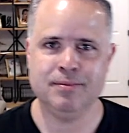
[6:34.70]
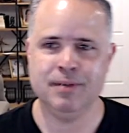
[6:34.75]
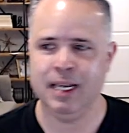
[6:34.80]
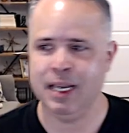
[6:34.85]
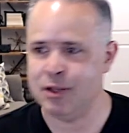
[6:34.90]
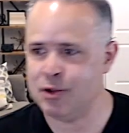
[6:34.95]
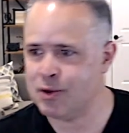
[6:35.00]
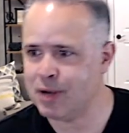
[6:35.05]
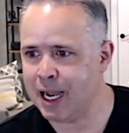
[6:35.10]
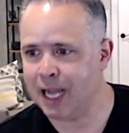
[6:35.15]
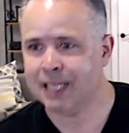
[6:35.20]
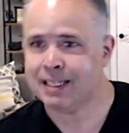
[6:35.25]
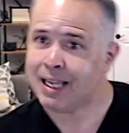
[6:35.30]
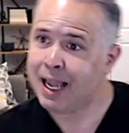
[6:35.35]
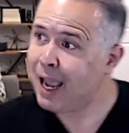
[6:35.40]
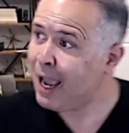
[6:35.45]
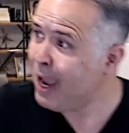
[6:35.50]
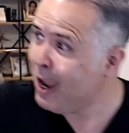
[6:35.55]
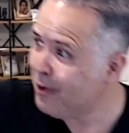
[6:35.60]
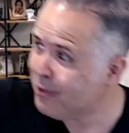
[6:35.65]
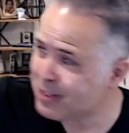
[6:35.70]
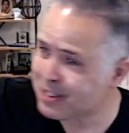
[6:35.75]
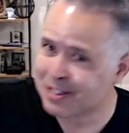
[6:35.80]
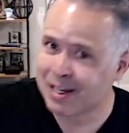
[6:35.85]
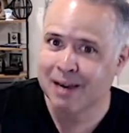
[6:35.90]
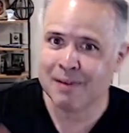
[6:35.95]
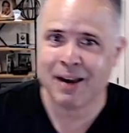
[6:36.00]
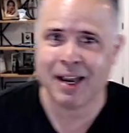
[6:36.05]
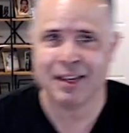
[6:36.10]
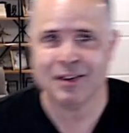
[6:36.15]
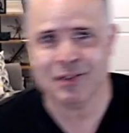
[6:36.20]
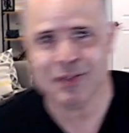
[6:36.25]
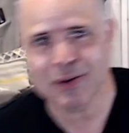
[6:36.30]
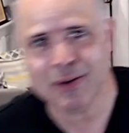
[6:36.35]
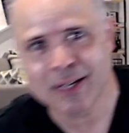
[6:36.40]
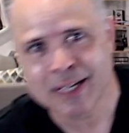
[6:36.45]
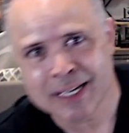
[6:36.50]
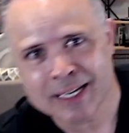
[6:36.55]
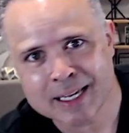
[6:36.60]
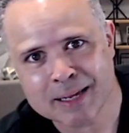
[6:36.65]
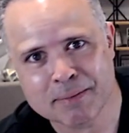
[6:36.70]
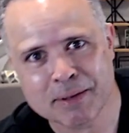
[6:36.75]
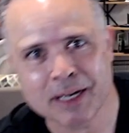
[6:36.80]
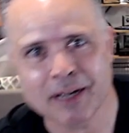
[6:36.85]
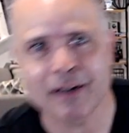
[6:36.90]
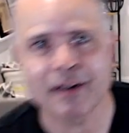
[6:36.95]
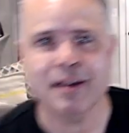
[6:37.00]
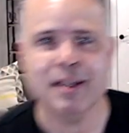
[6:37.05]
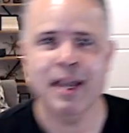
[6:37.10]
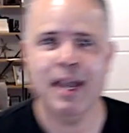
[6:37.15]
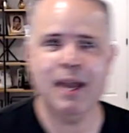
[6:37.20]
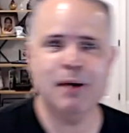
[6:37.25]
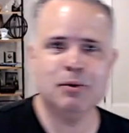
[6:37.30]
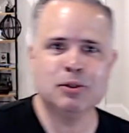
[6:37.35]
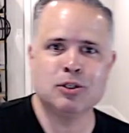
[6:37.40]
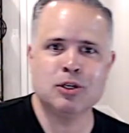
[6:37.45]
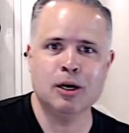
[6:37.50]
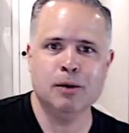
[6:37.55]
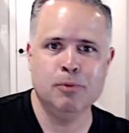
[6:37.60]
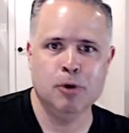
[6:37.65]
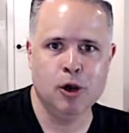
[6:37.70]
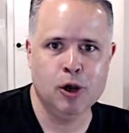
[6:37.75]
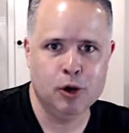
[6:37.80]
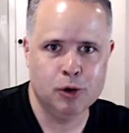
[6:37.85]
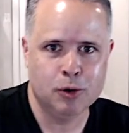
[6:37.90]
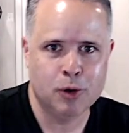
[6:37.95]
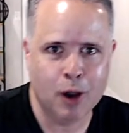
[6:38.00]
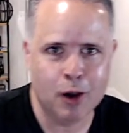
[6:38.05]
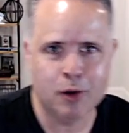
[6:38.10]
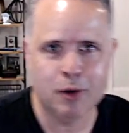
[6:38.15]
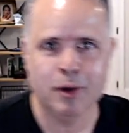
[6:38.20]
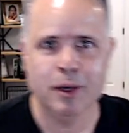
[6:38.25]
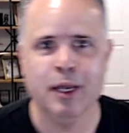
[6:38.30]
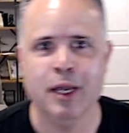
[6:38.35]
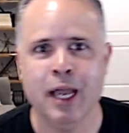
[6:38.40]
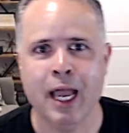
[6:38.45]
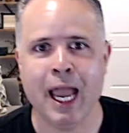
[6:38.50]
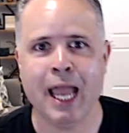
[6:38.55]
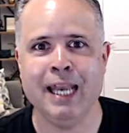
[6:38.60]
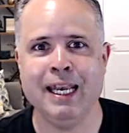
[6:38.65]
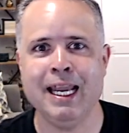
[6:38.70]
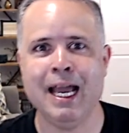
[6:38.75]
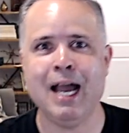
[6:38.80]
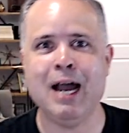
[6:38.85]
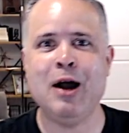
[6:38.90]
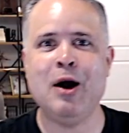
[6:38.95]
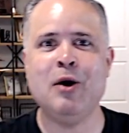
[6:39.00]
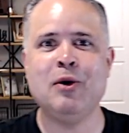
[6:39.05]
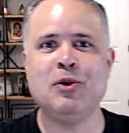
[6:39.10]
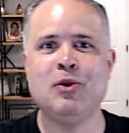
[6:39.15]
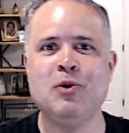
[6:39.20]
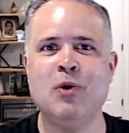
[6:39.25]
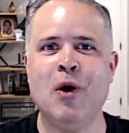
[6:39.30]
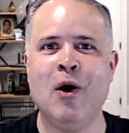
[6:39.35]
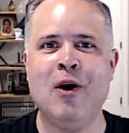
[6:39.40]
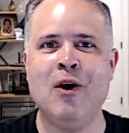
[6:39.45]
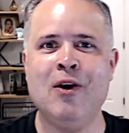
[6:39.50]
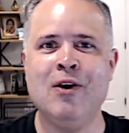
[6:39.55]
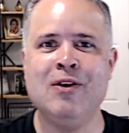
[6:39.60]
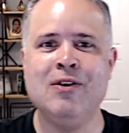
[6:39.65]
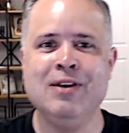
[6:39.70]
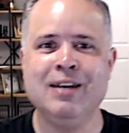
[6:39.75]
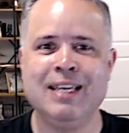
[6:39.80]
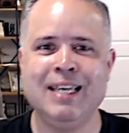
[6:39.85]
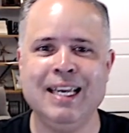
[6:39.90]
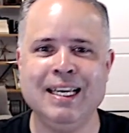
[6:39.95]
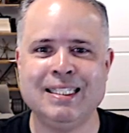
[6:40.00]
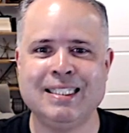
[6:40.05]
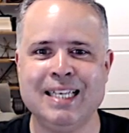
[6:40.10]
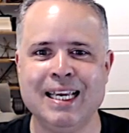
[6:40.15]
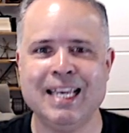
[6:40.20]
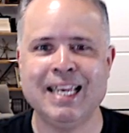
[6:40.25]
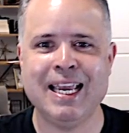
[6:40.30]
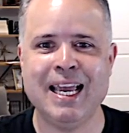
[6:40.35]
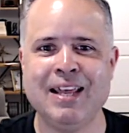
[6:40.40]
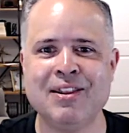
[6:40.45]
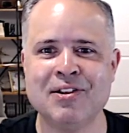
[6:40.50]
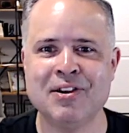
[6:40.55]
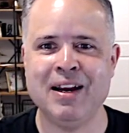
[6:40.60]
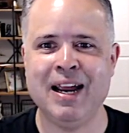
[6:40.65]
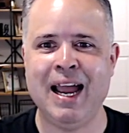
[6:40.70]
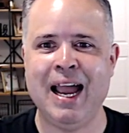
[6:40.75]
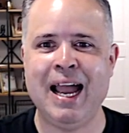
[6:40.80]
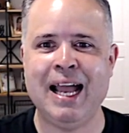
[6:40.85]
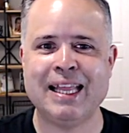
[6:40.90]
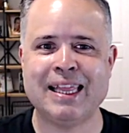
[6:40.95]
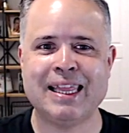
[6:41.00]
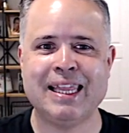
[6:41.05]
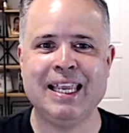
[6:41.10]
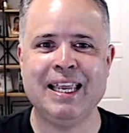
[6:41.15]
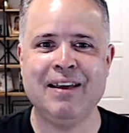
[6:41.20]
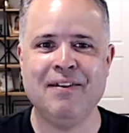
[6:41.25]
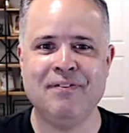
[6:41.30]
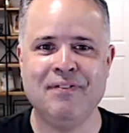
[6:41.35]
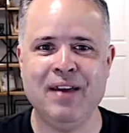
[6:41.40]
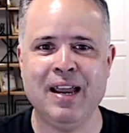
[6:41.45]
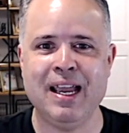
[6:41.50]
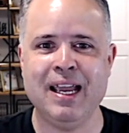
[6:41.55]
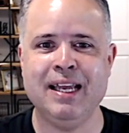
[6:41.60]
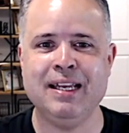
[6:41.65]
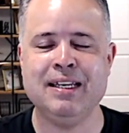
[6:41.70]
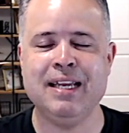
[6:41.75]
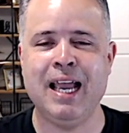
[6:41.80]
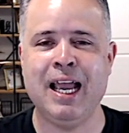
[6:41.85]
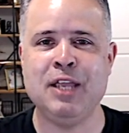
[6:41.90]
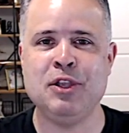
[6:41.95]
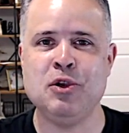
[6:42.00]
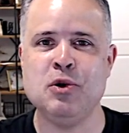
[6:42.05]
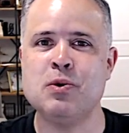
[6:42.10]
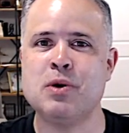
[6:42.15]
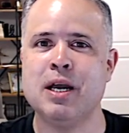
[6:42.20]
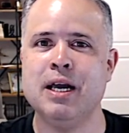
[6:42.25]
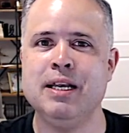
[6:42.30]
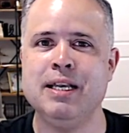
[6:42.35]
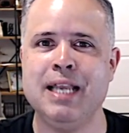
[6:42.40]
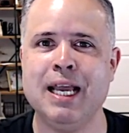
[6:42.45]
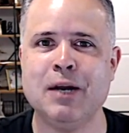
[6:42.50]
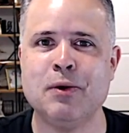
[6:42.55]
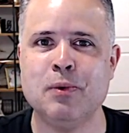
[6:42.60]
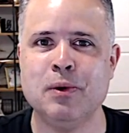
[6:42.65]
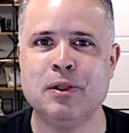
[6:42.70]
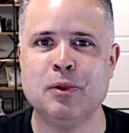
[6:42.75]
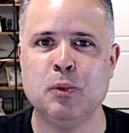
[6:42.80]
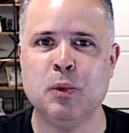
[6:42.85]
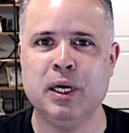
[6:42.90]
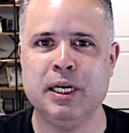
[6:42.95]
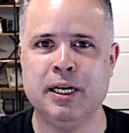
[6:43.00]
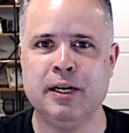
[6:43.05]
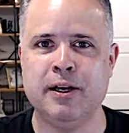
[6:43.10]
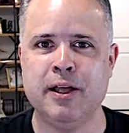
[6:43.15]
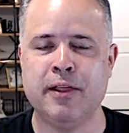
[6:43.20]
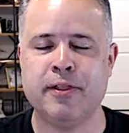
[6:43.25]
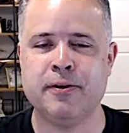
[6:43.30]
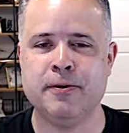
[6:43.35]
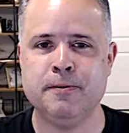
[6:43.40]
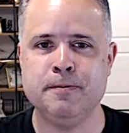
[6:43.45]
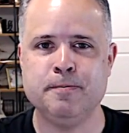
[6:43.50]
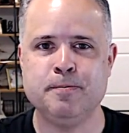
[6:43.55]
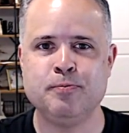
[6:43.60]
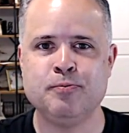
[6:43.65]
and you guys, hey, what's up? How you doing? Give me a hug. Hey, what's up? Hey, hey. And now you all get together at the event and you connect with one another,